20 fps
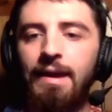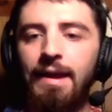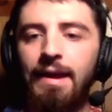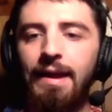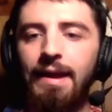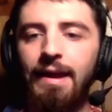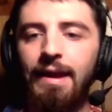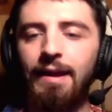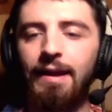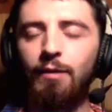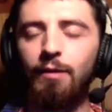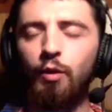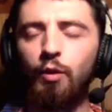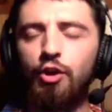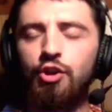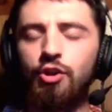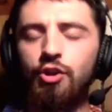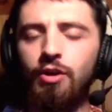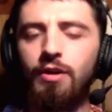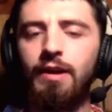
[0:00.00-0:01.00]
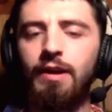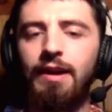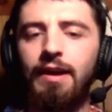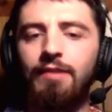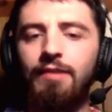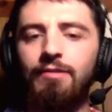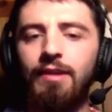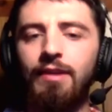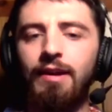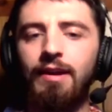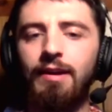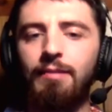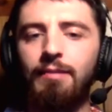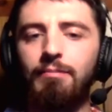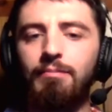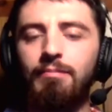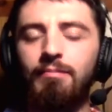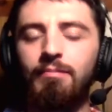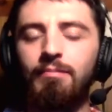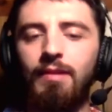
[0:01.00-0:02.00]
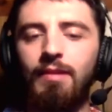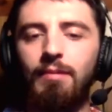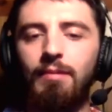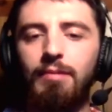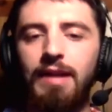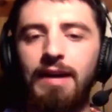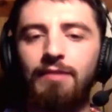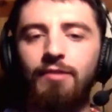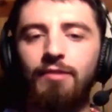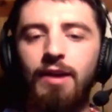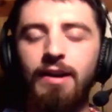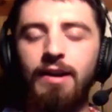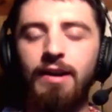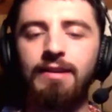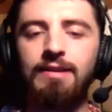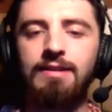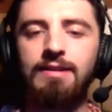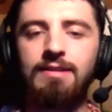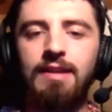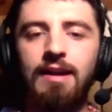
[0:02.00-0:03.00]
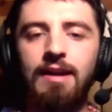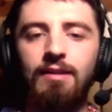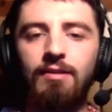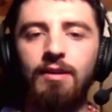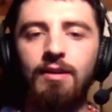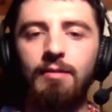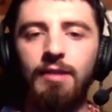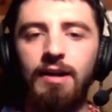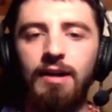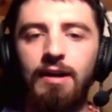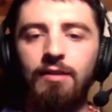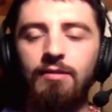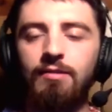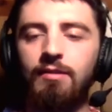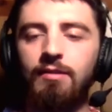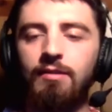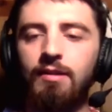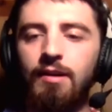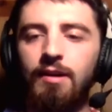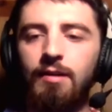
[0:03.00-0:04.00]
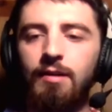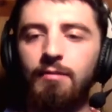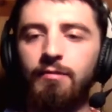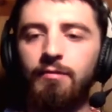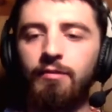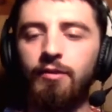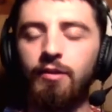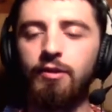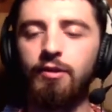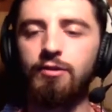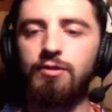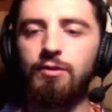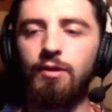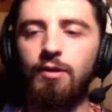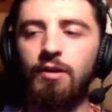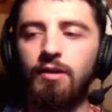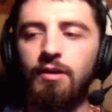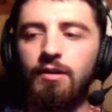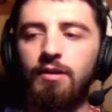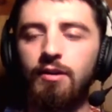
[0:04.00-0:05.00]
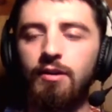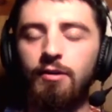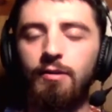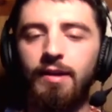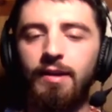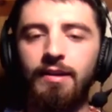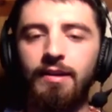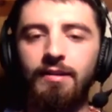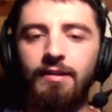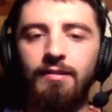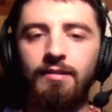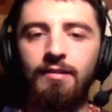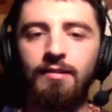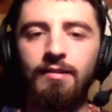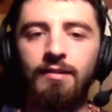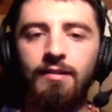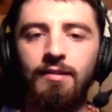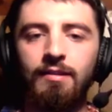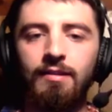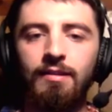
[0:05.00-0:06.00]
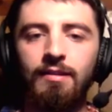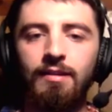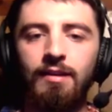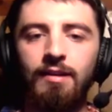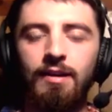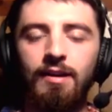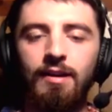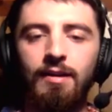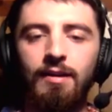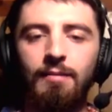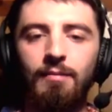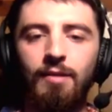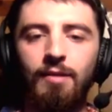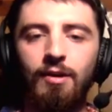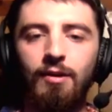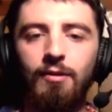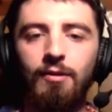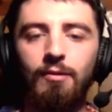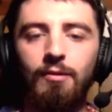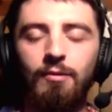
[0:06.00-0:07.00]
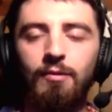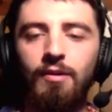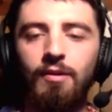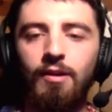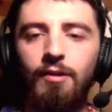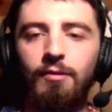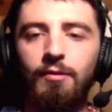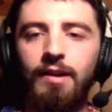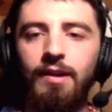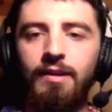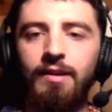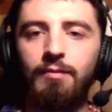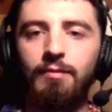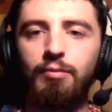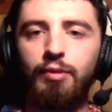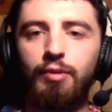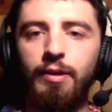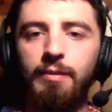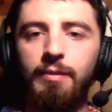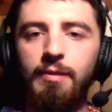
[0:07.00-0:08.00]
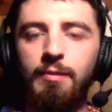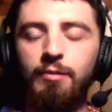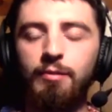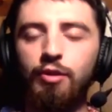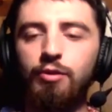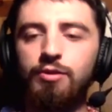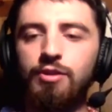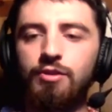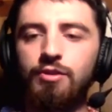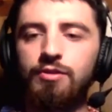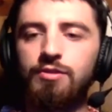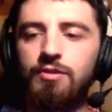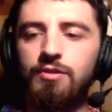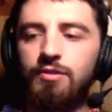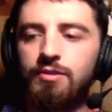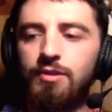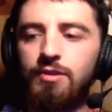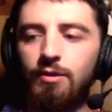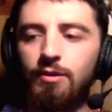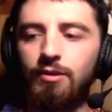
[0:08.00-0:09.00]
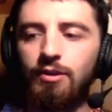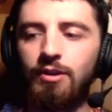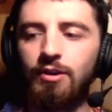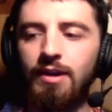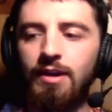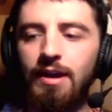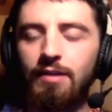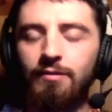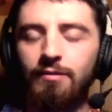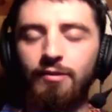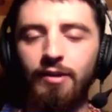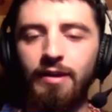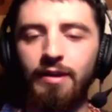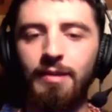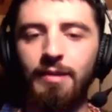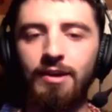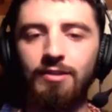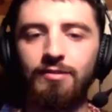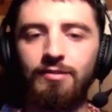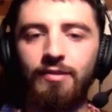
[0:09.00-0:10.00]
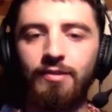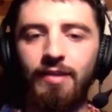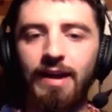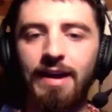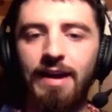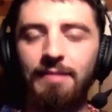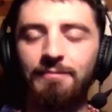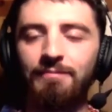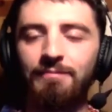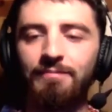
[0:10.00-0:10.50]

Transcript: And we should have a Black Friday discount coming out for those who aren't already are already premium users. So look out for emails for that.